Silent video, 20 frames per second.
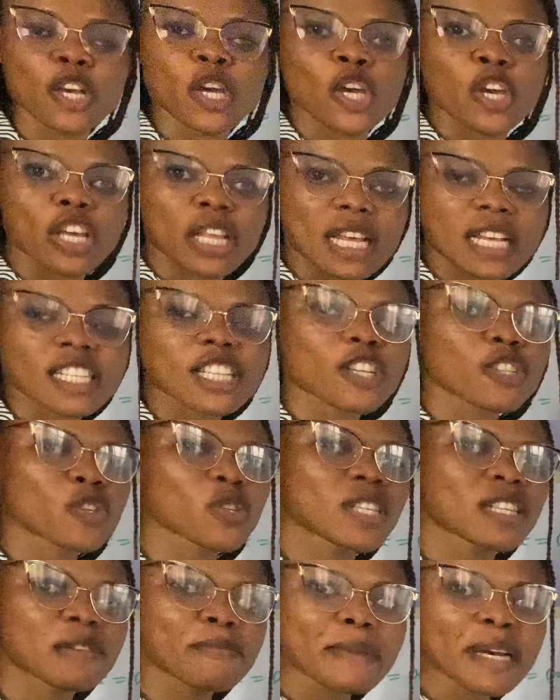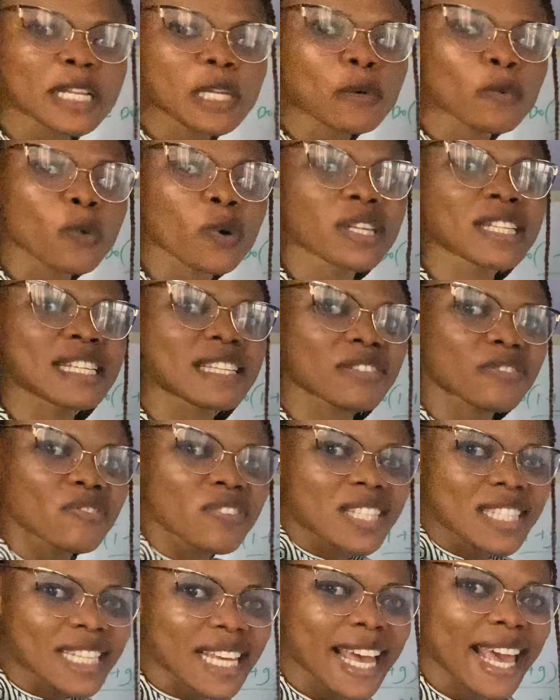You understand? So the remaining one is
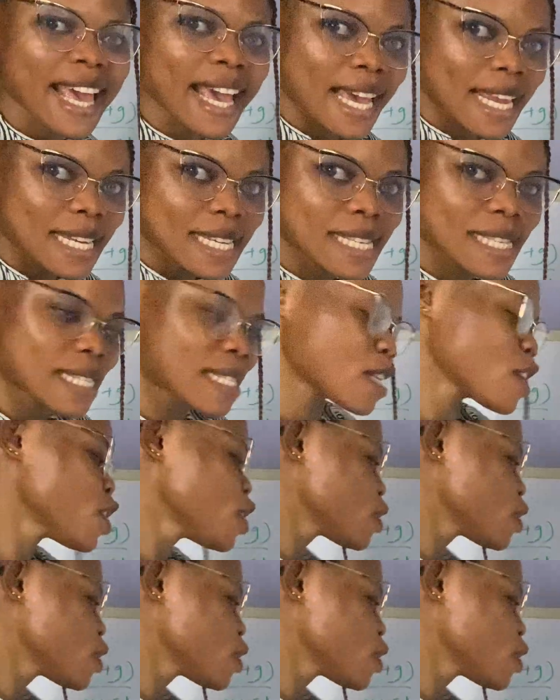retained earnings.